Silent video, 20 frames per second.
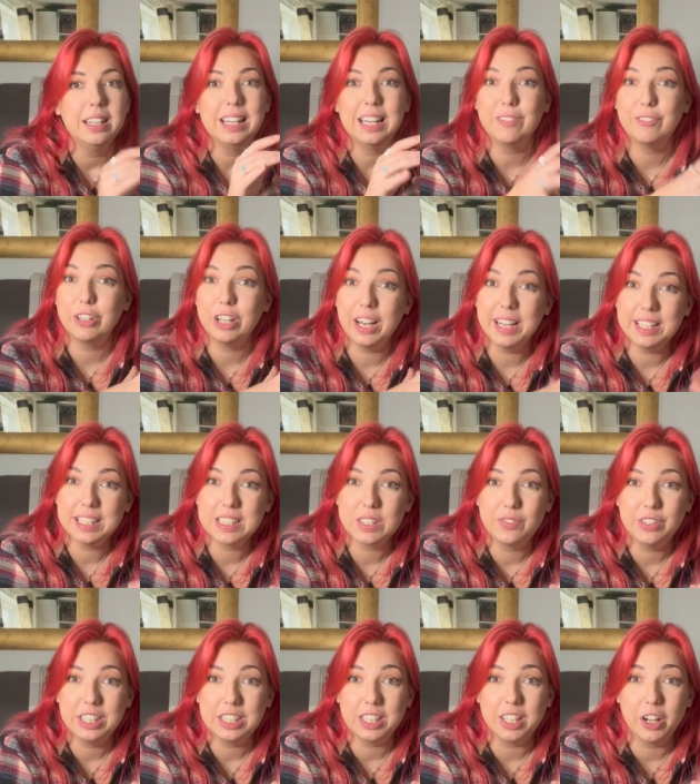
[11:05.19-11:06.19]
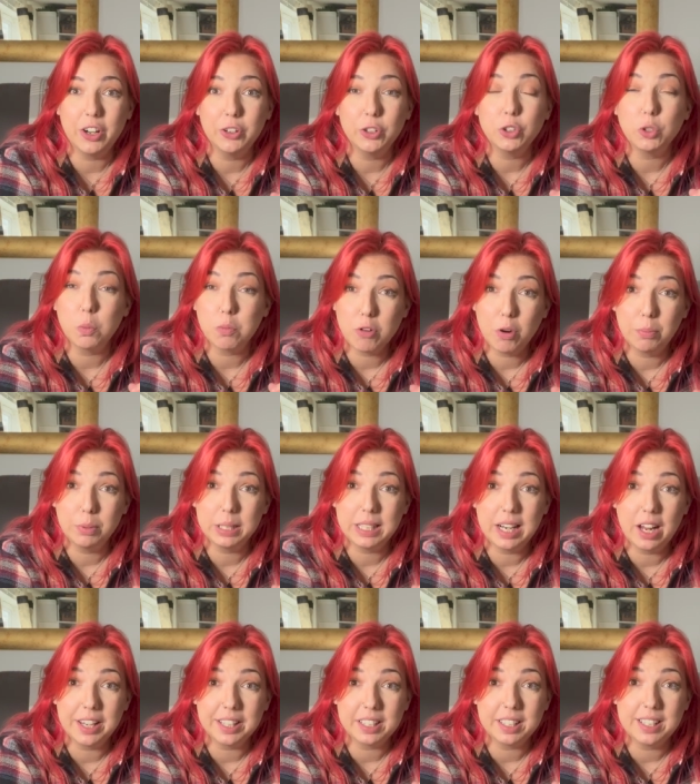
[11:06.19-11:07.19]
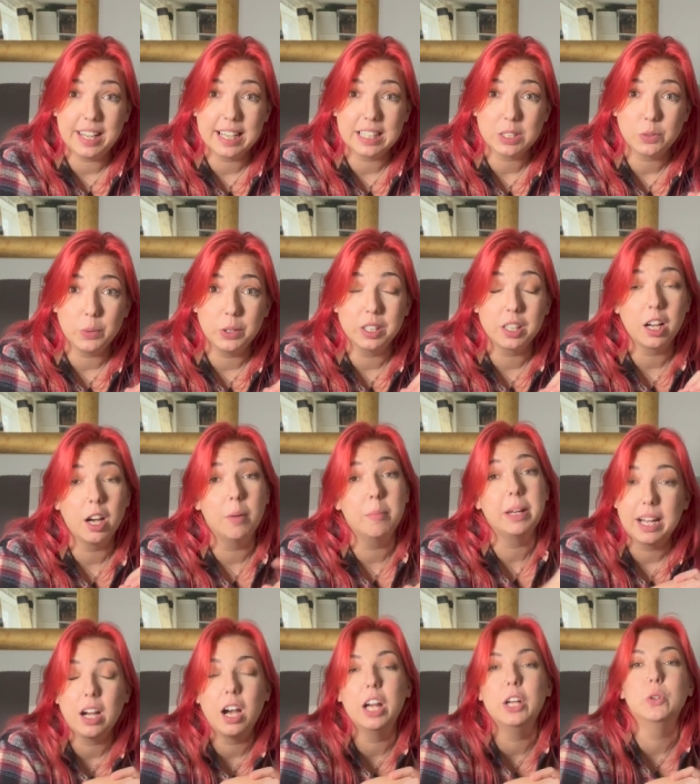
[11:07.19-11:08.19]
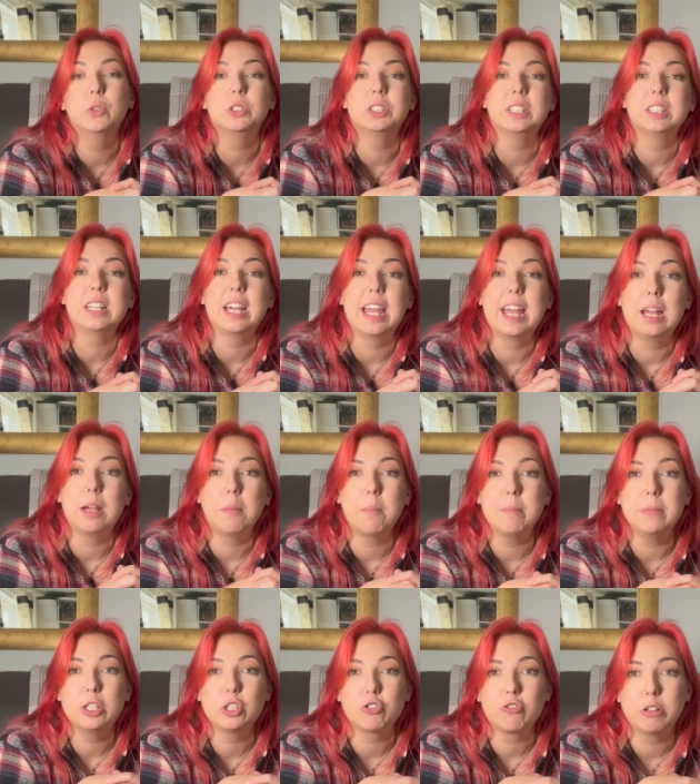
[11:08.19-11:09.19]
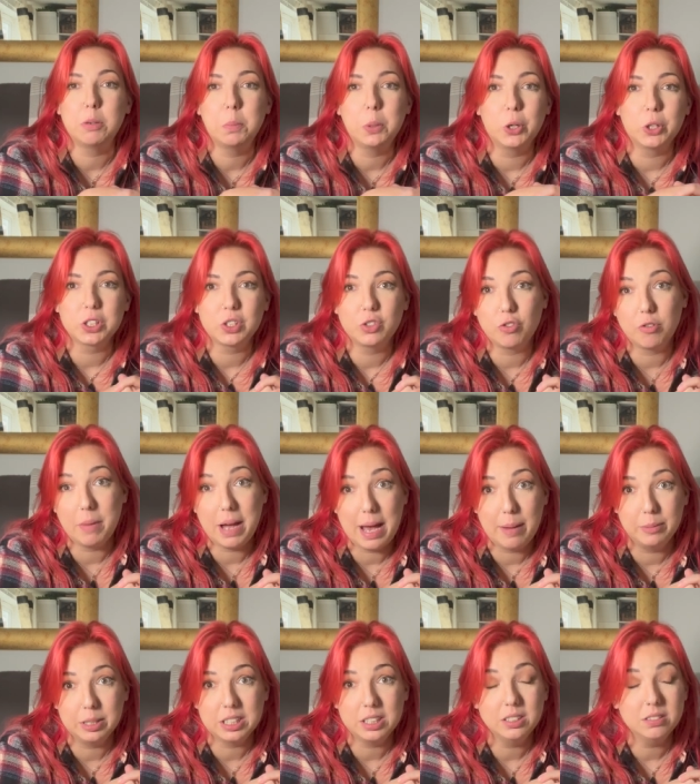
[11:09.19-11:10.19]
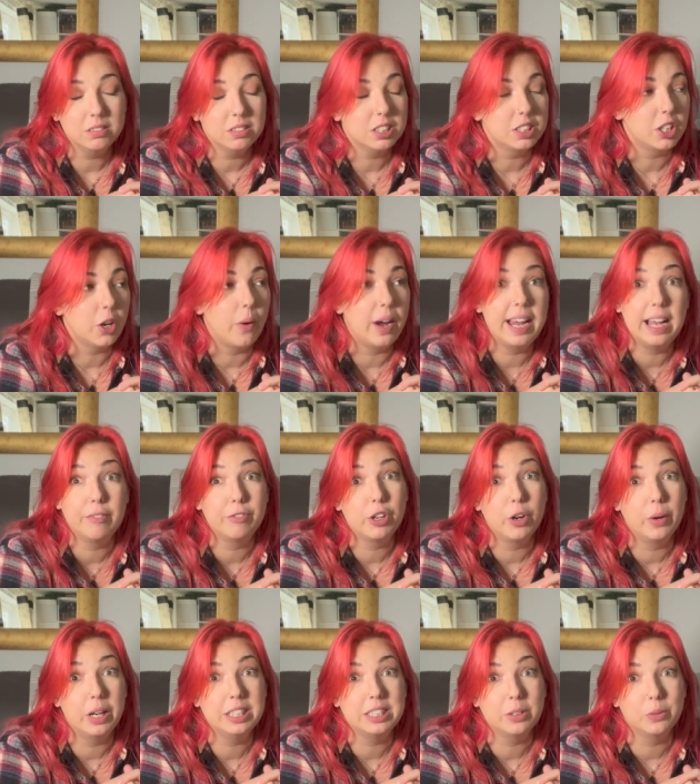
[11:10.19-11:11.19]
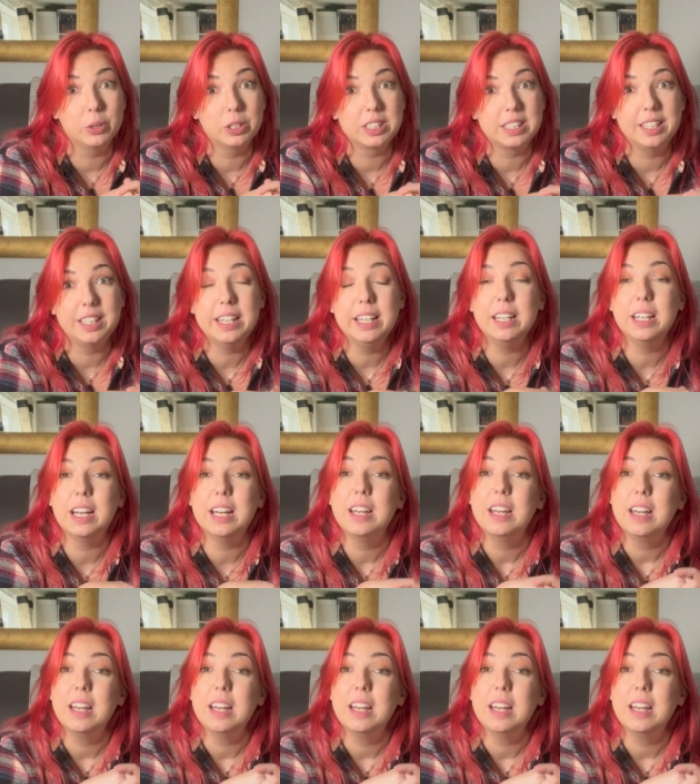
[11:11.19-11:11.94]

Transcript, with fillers: If you like this video, you'll probably like the next one coming. I ordered a mystery box from Amazon, so I have no idea what's in it.